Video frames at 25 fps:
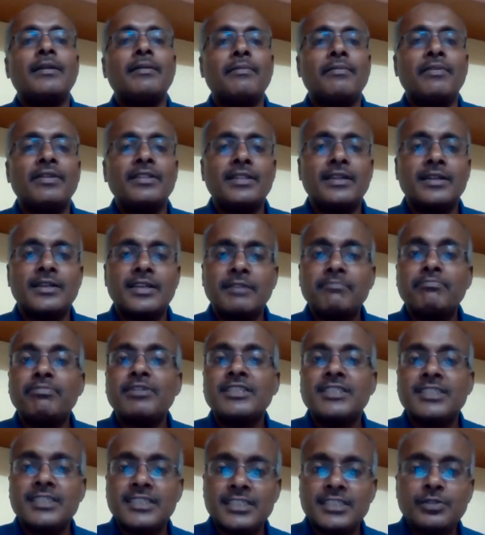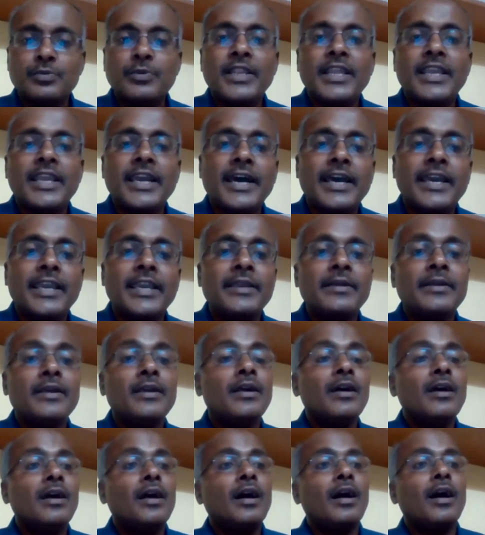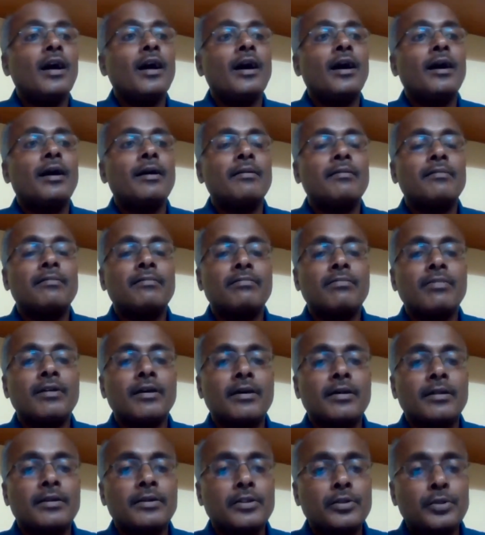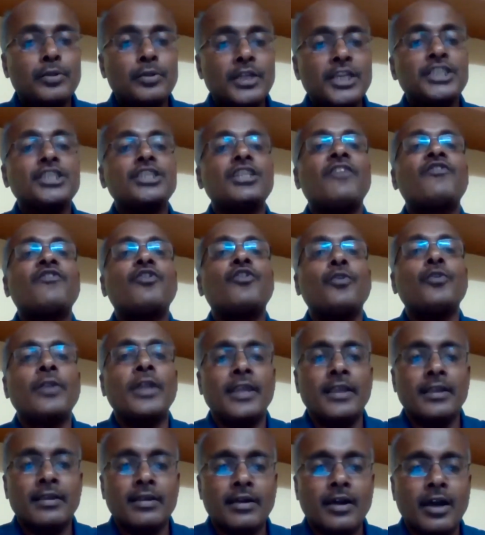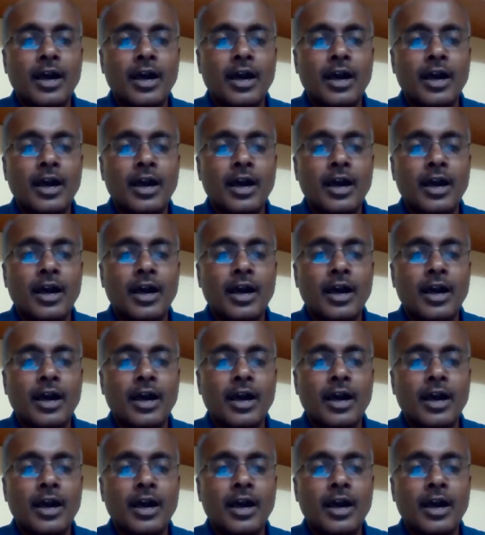when the temperature is very high, duration of curing,